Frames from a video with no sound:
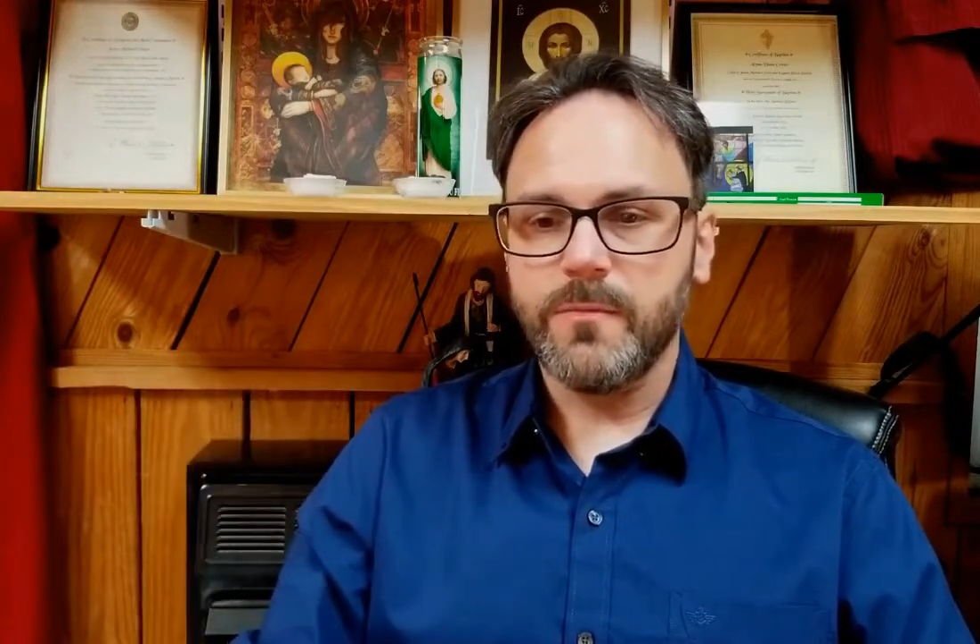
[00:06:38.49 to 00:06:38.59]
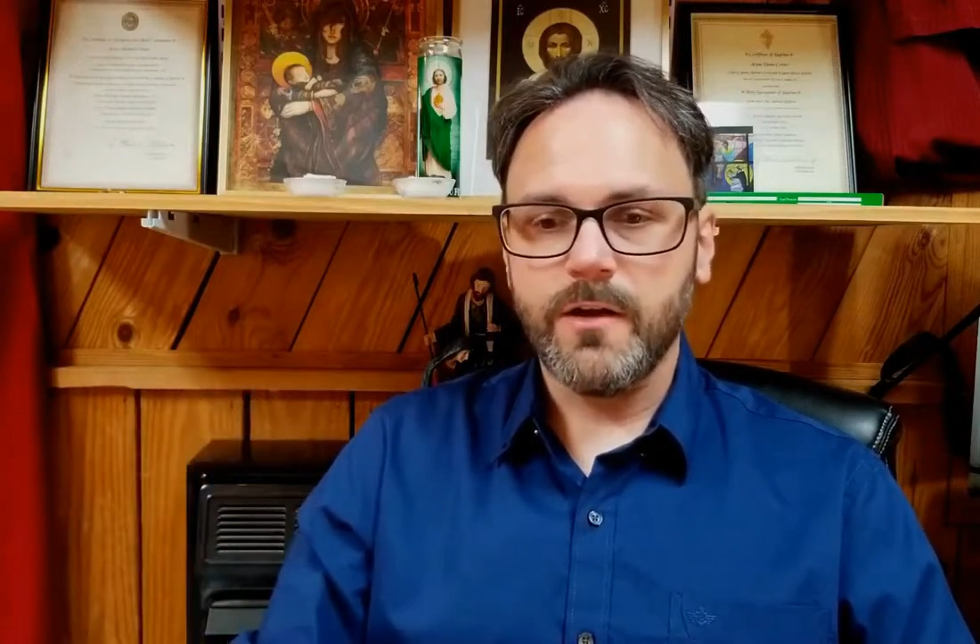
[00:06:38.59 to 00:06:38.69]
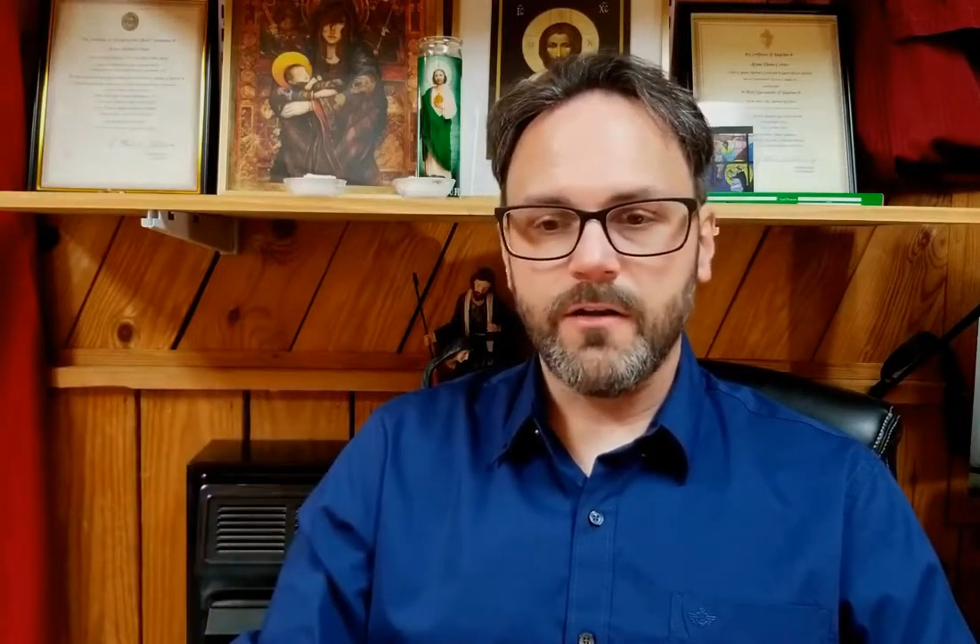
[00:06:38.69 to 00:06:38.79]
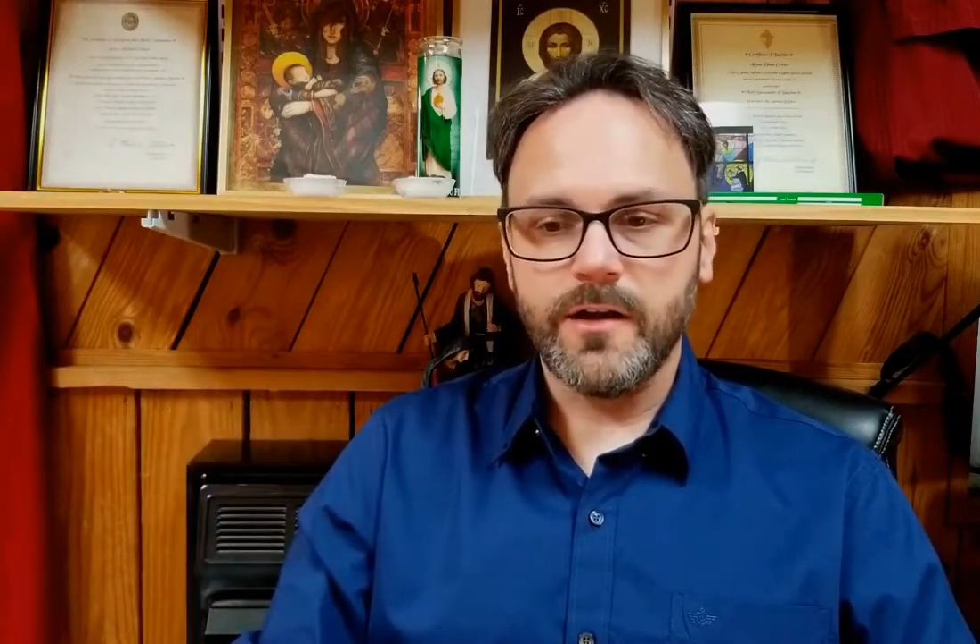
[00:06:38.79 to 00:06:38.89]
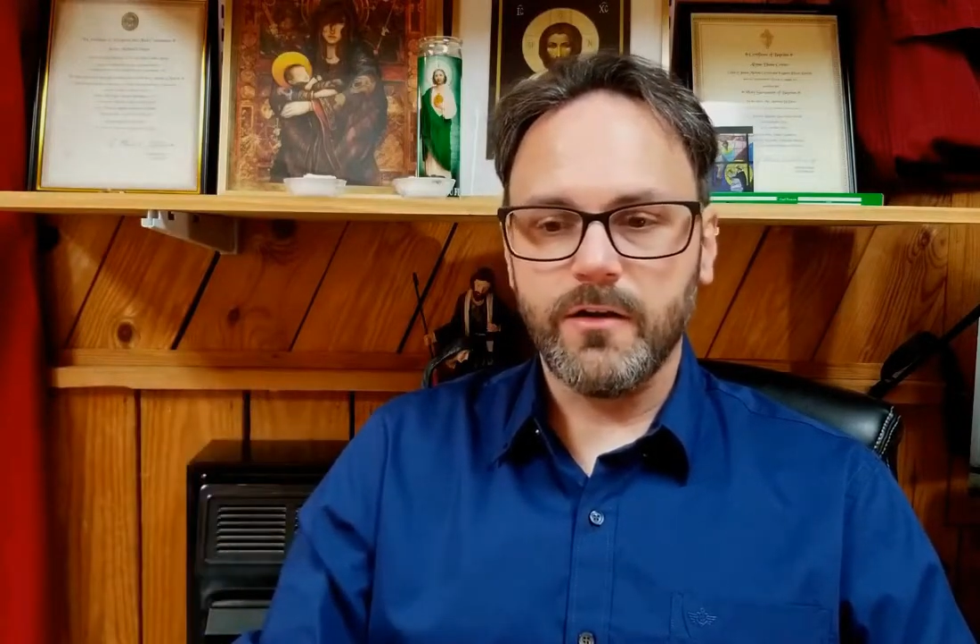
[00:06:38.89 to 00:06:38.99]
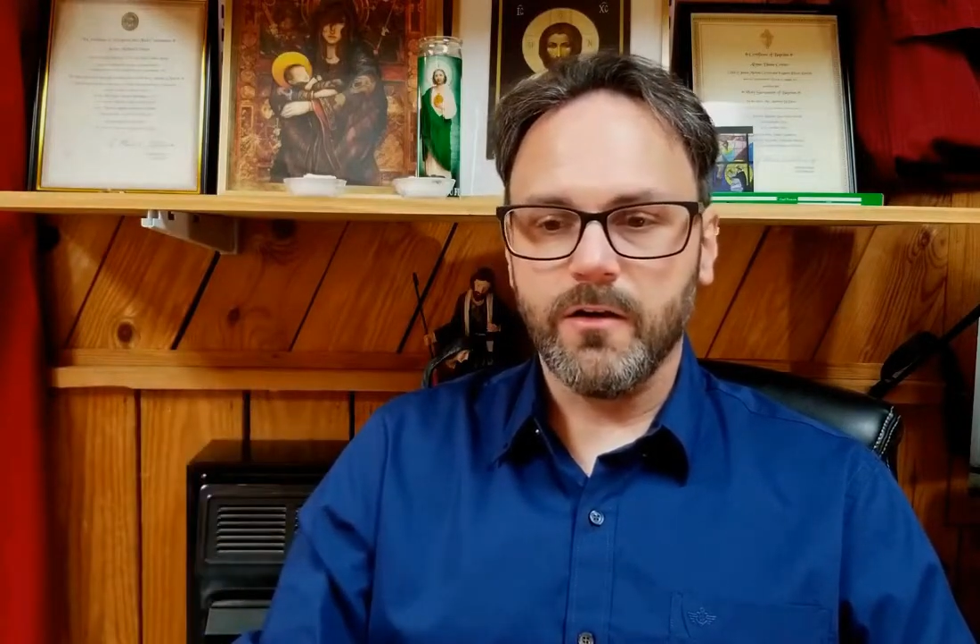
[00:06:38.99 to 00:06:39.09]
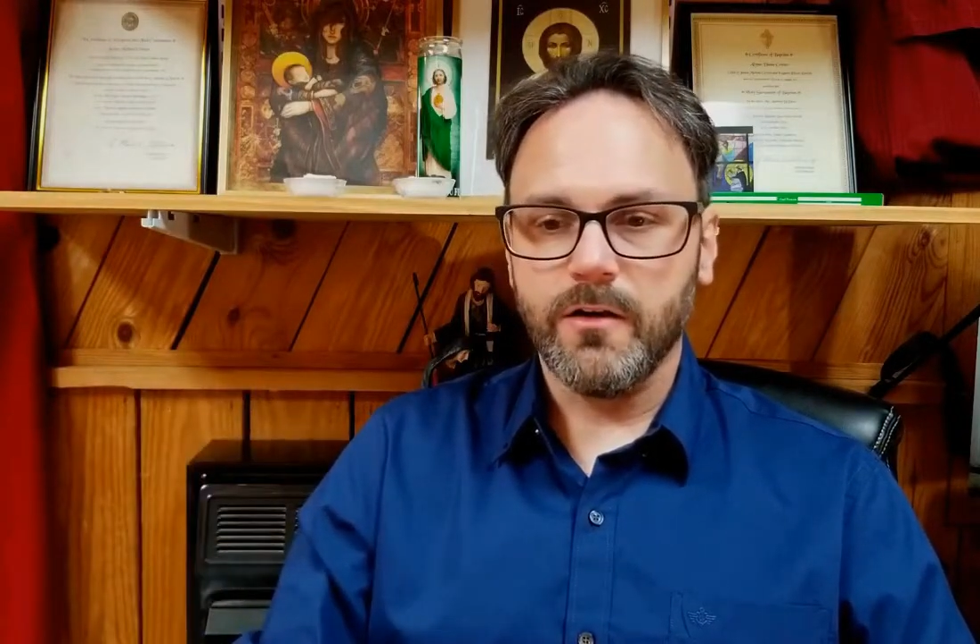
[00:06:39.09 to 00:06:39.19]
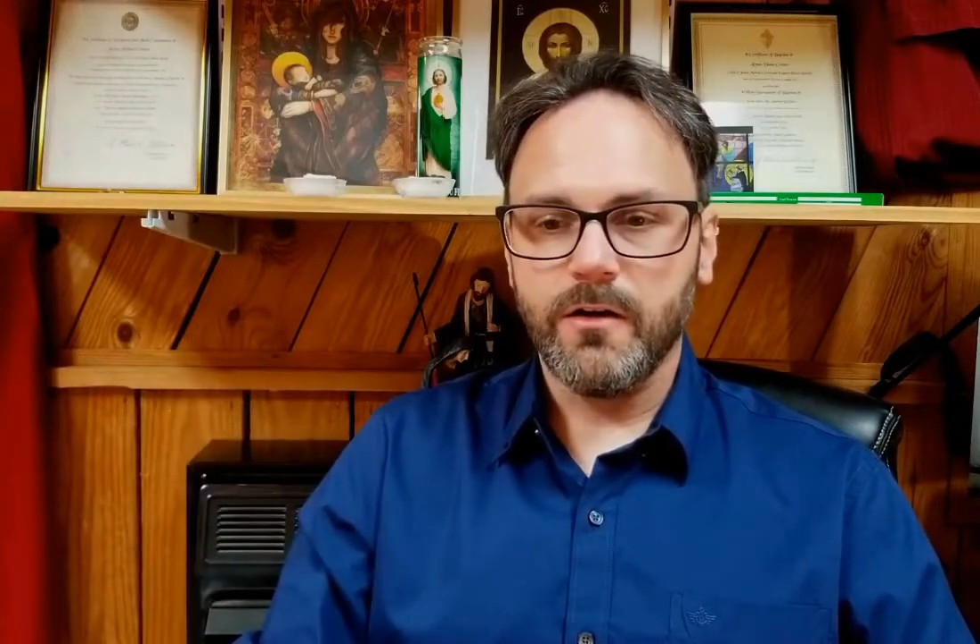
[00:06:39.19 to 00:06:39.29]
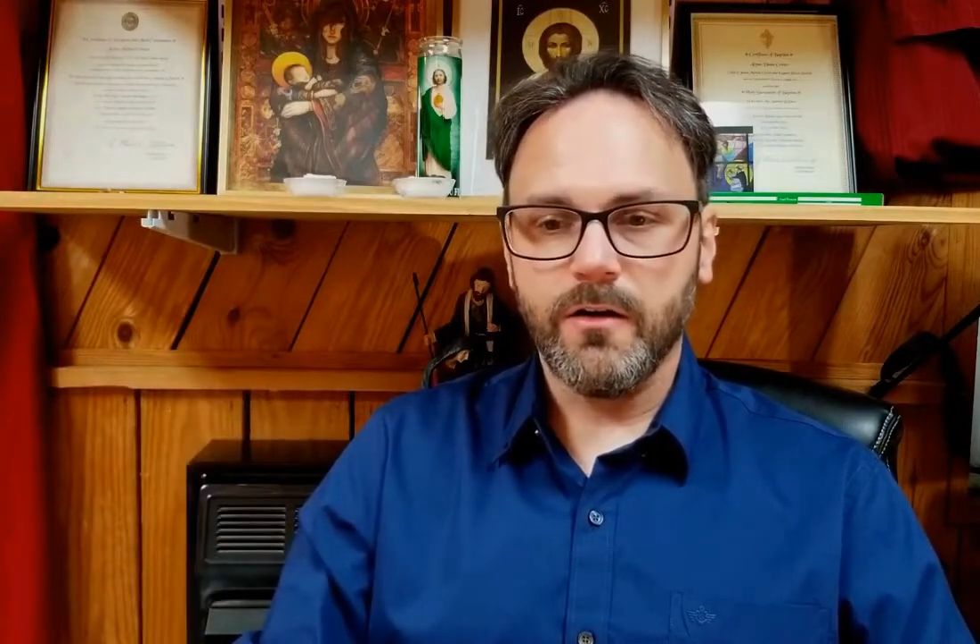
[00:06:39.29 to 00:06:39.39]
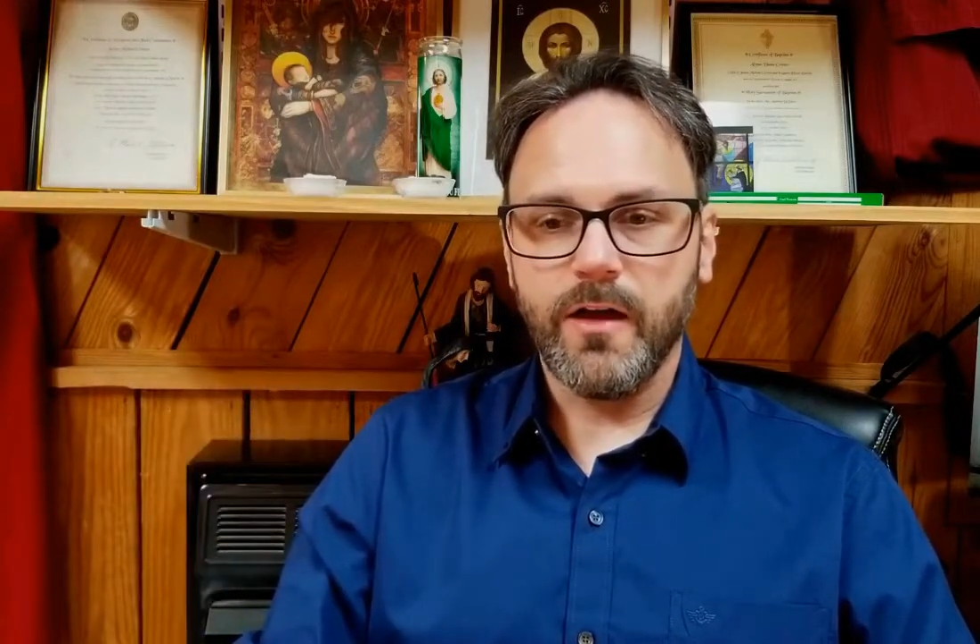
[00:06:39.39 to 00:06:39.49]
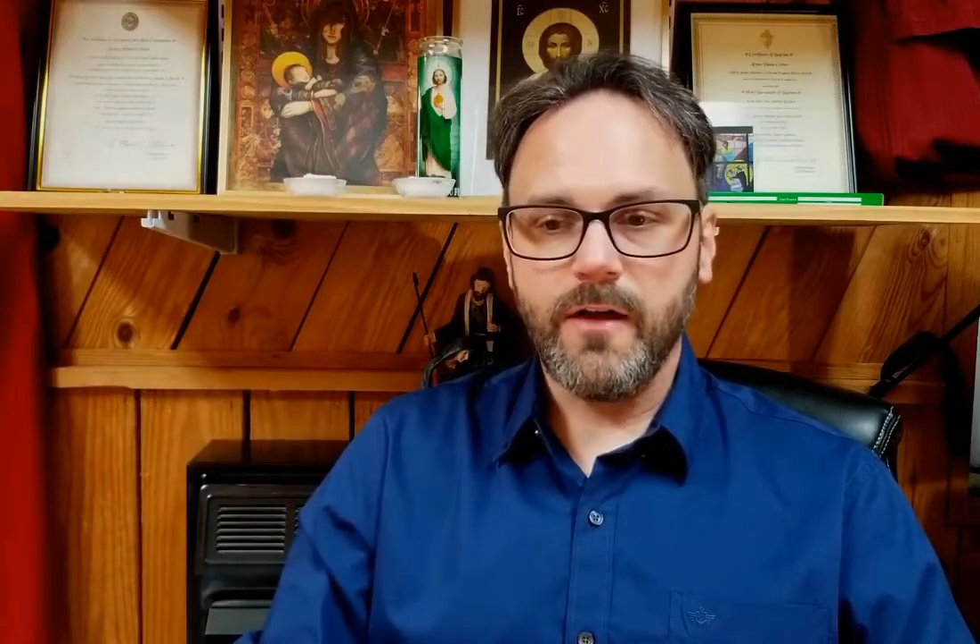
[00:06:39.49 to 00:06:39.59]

Mary or